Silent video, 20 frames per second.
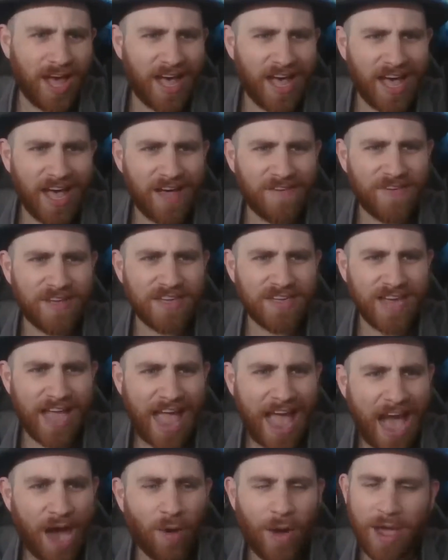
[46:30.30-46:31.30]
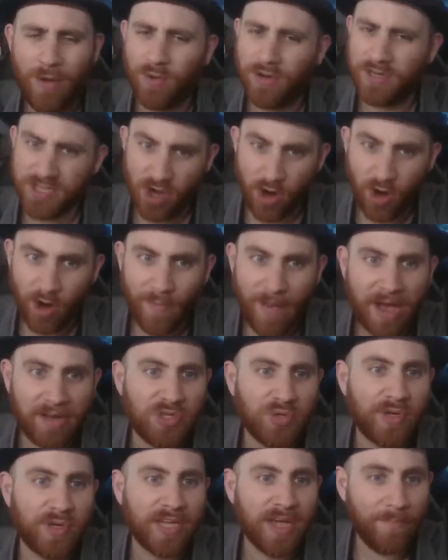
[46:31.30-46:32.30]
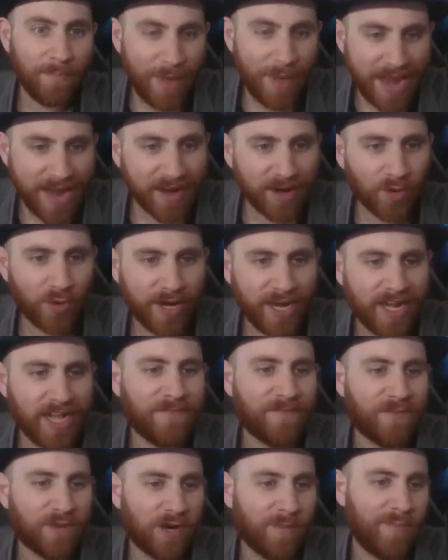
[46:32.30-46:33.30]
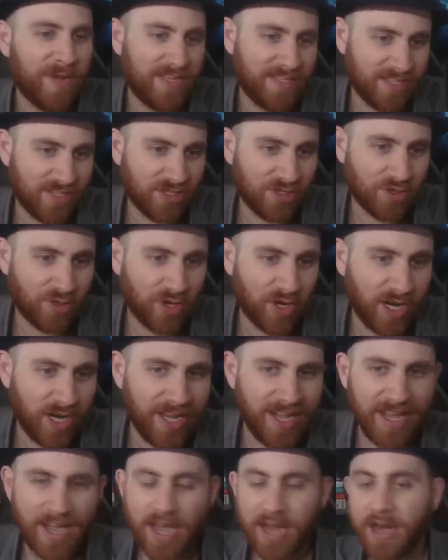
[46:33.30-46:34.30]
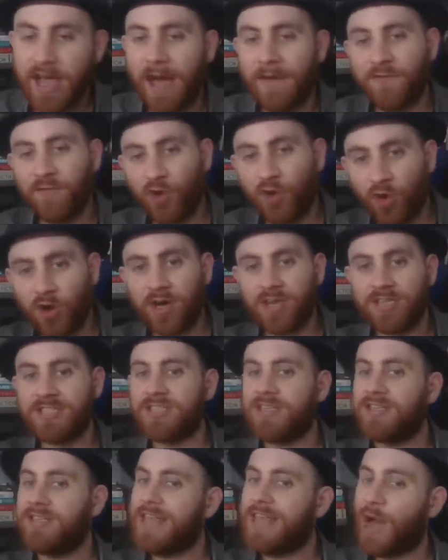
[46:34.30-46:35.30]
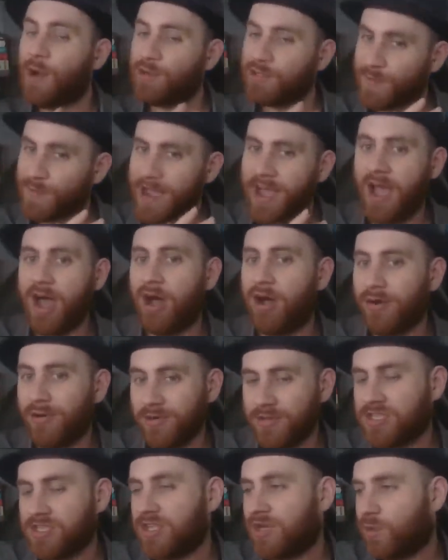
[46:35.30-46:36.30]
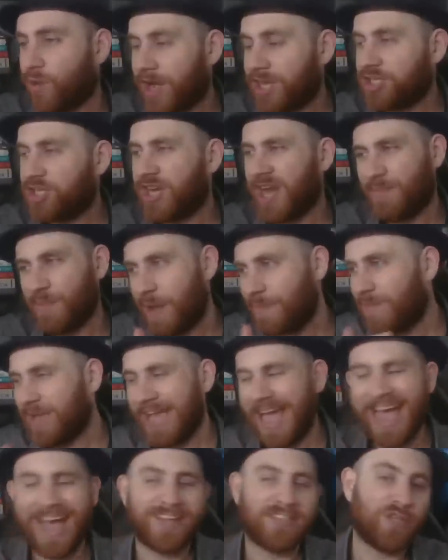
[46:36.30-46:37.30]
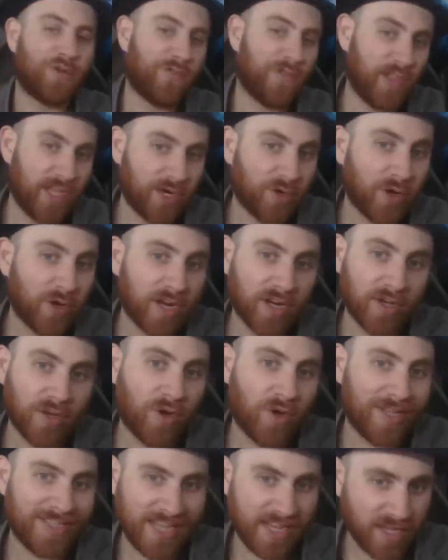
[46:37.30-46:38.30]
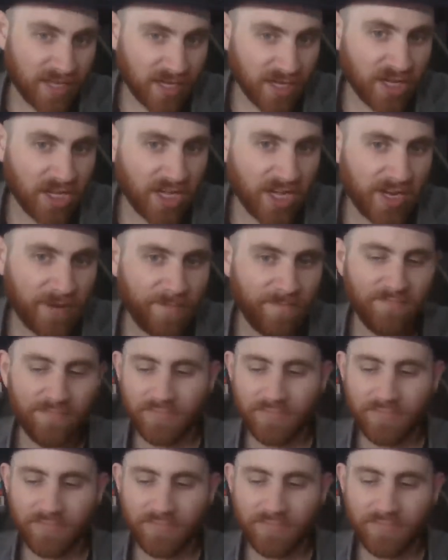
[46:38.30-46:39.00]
of how I would go about doing a beta reading for a piece of story. Now, of course, that was my own. So the question, am I being as overly critical as I could?